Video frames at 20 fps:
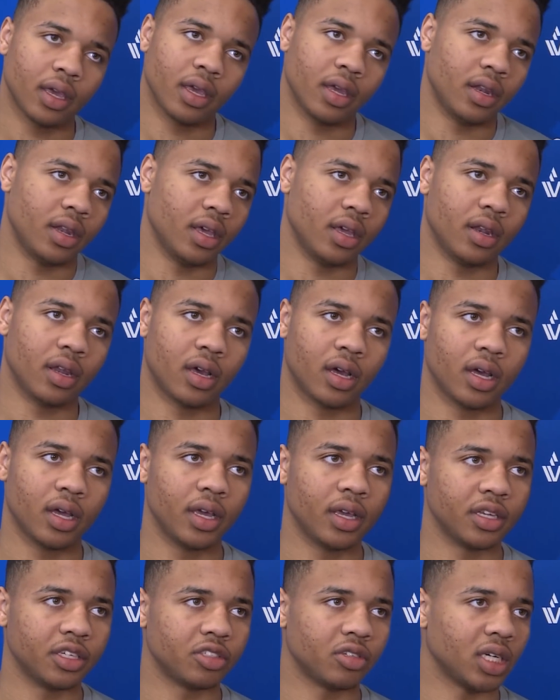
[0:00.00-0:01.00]
And then uh,
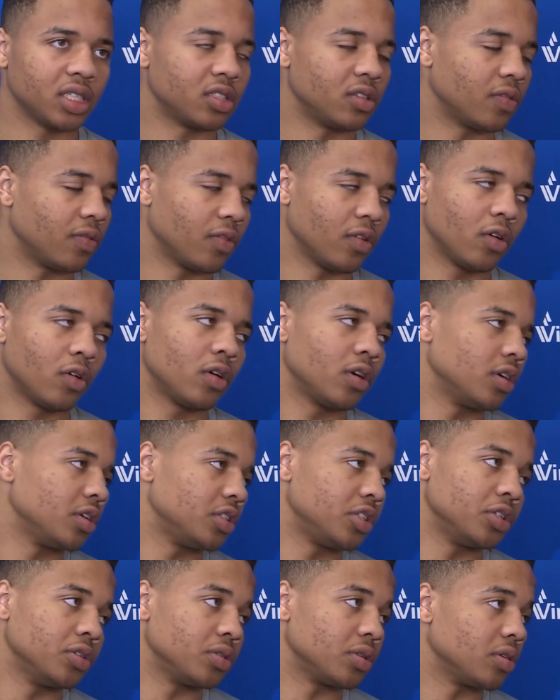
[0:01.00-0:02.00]
he can stretch the floor,
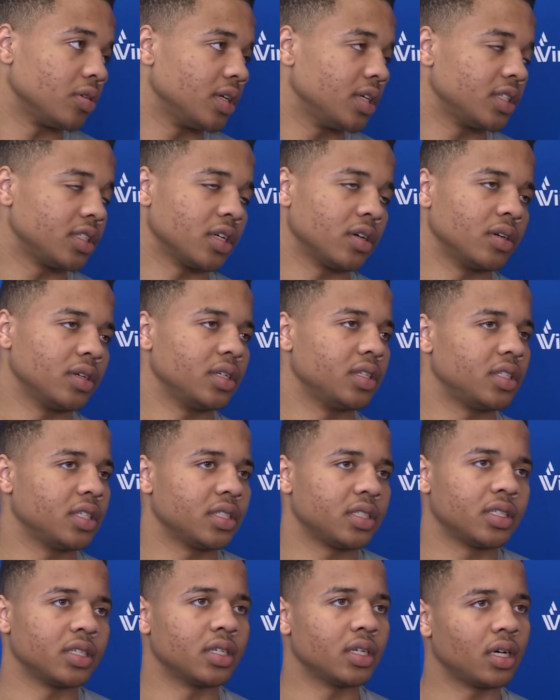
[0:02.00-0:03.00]
shoot three. So he's
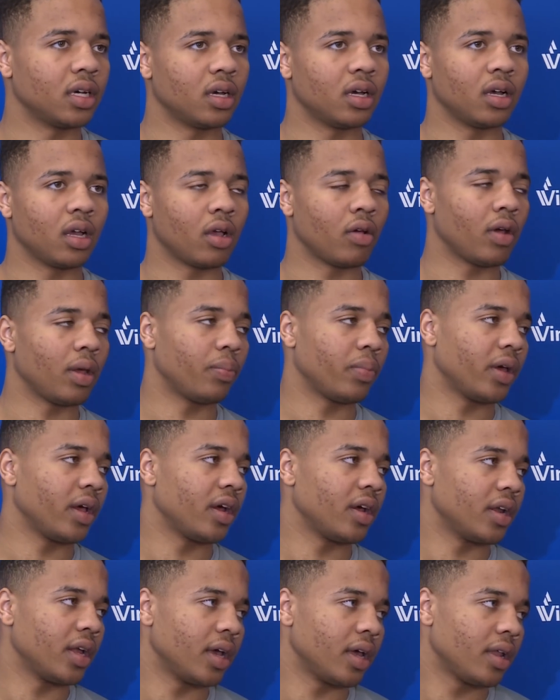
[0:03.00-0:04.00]
just a, a great
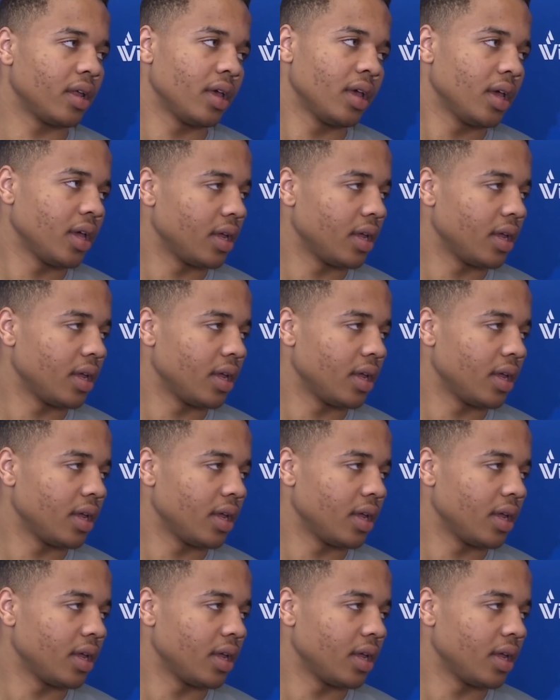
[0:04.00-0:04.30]
player that.